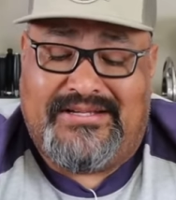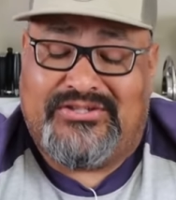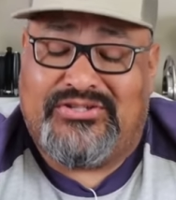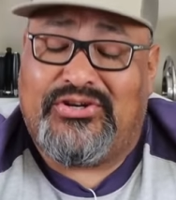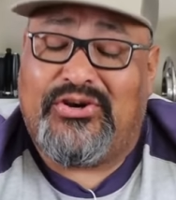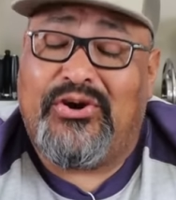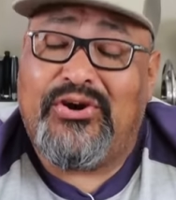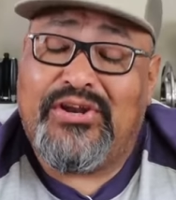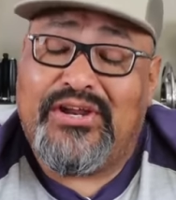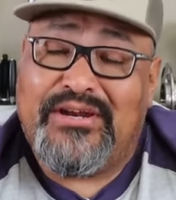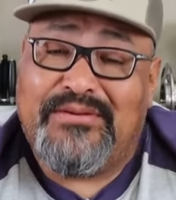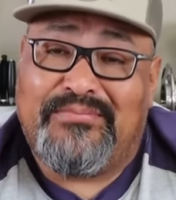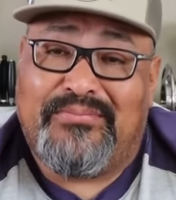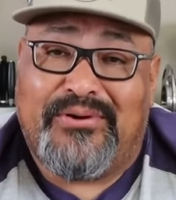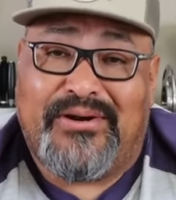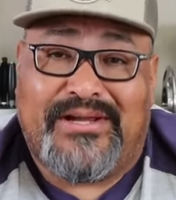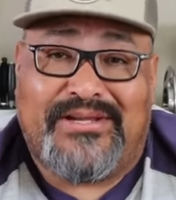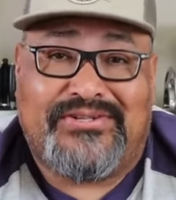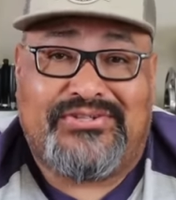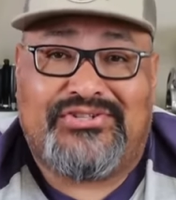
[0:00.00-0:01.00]
turkey
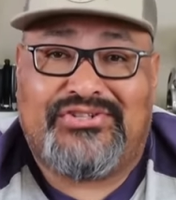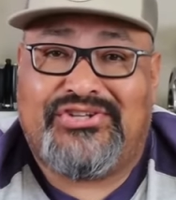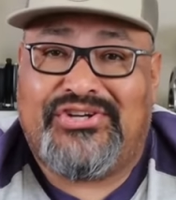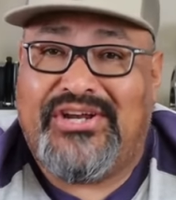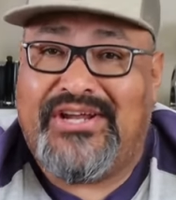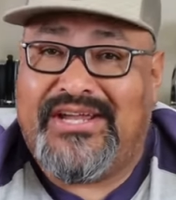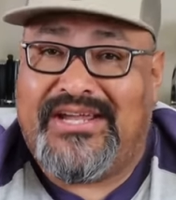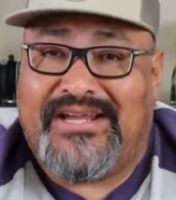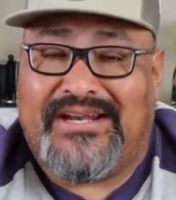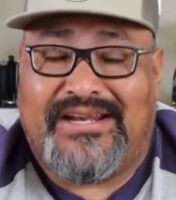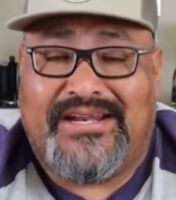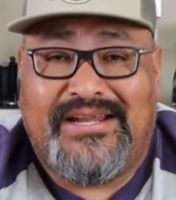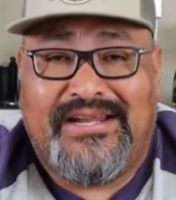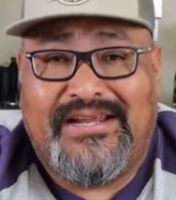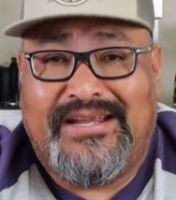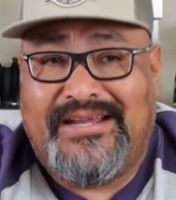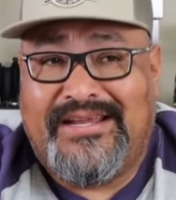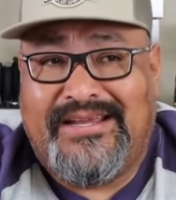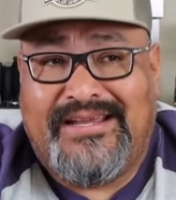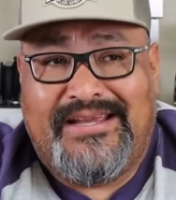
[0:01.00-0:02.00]
breast, chicken,
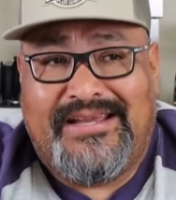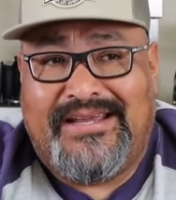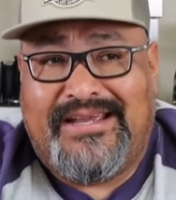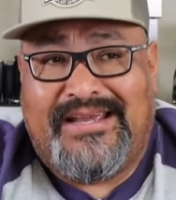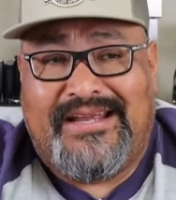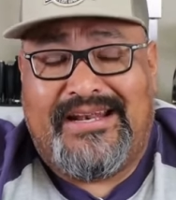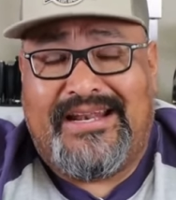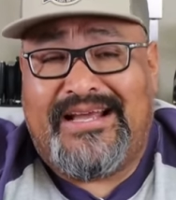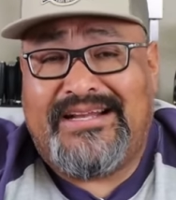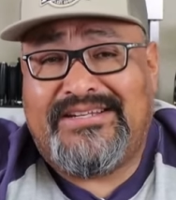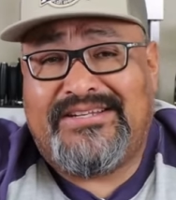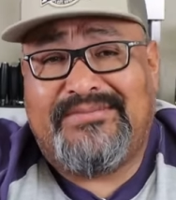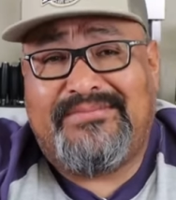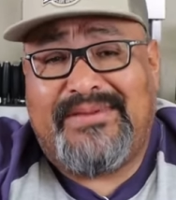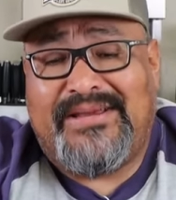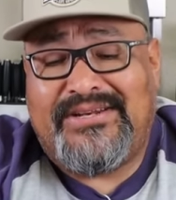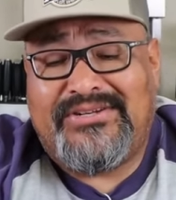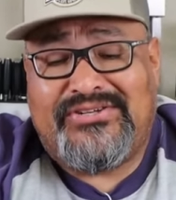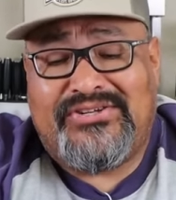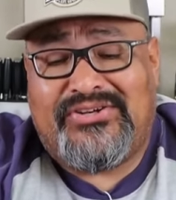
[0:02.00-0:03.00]
and not to
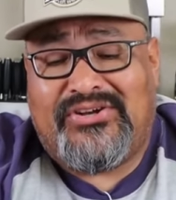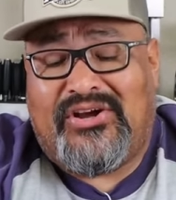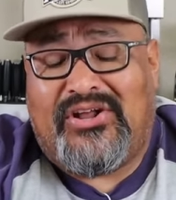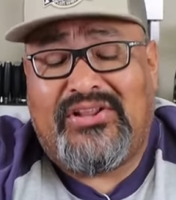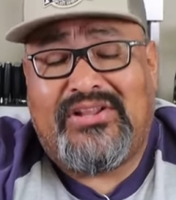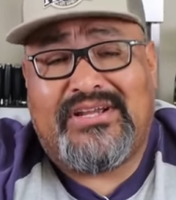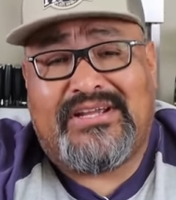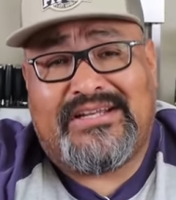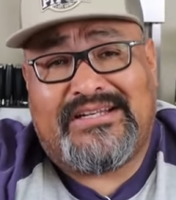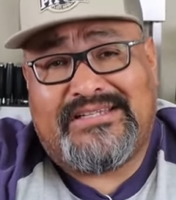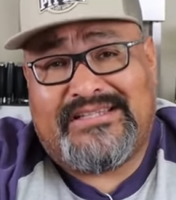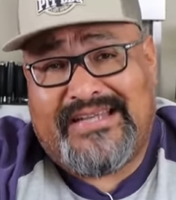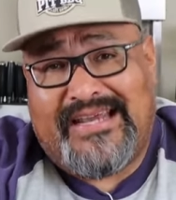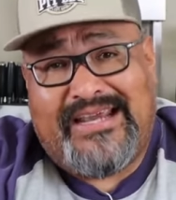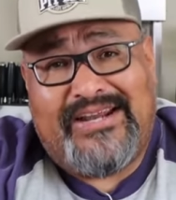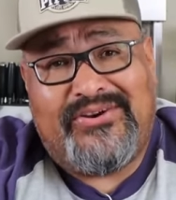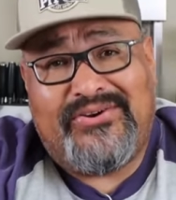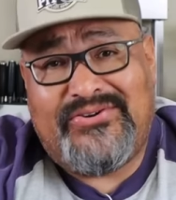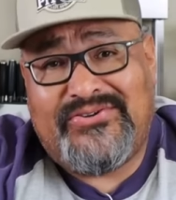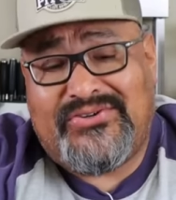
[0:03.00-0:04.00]
mention all the
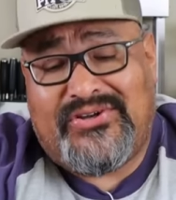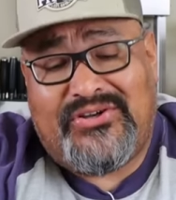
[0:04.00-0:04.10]
containers,